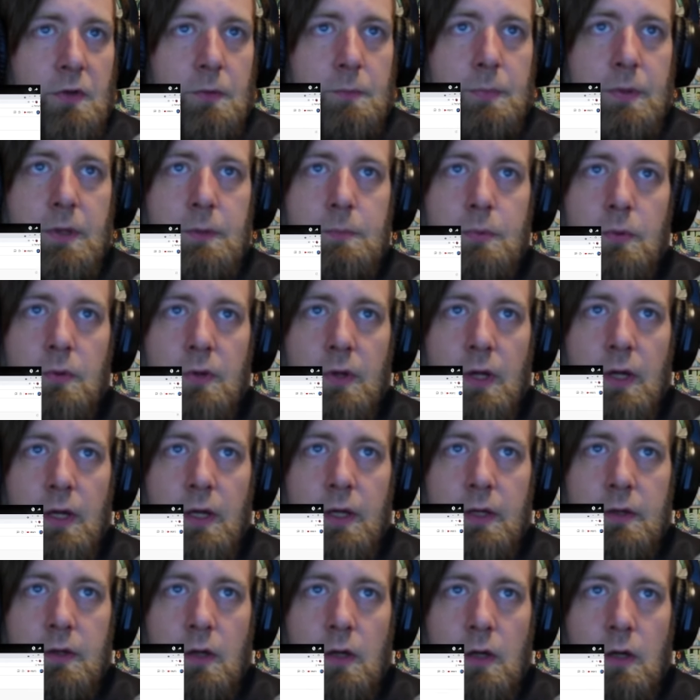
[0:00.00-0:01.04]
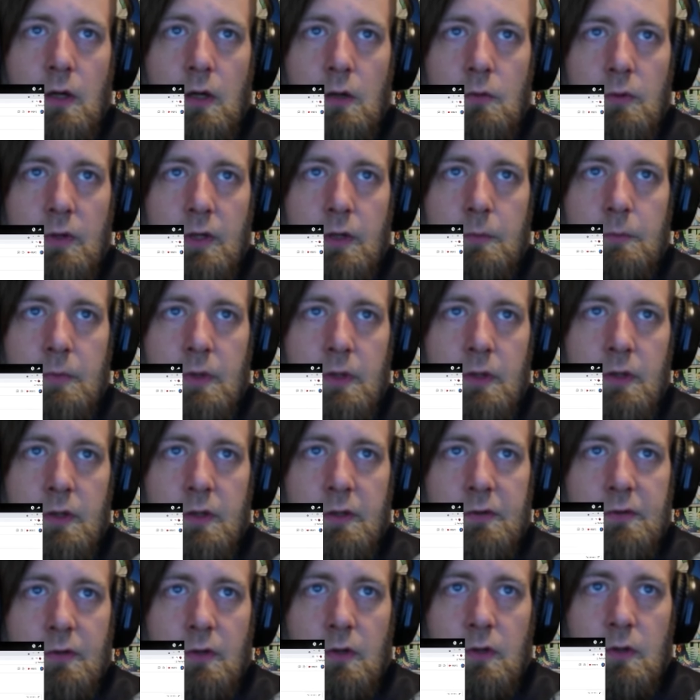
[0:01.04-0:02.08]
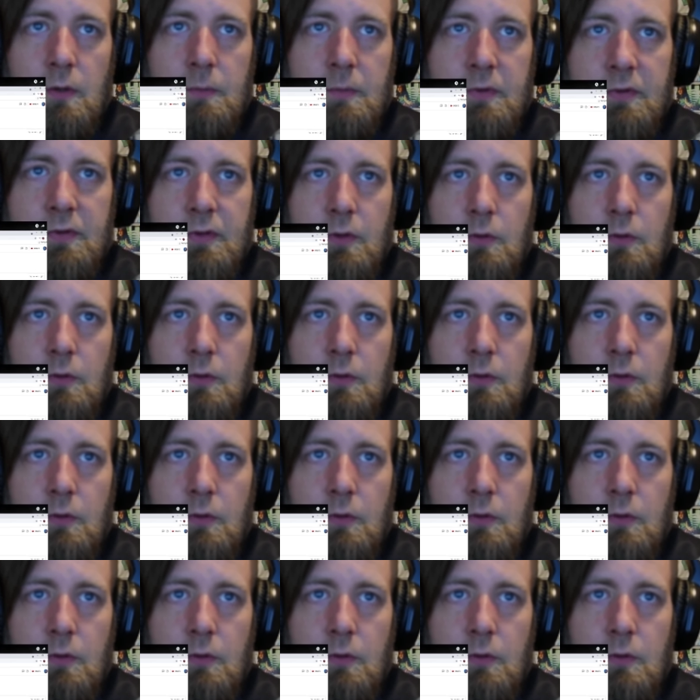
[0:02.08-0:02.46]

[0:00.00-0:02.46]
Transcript: people that recommended this song. Let me see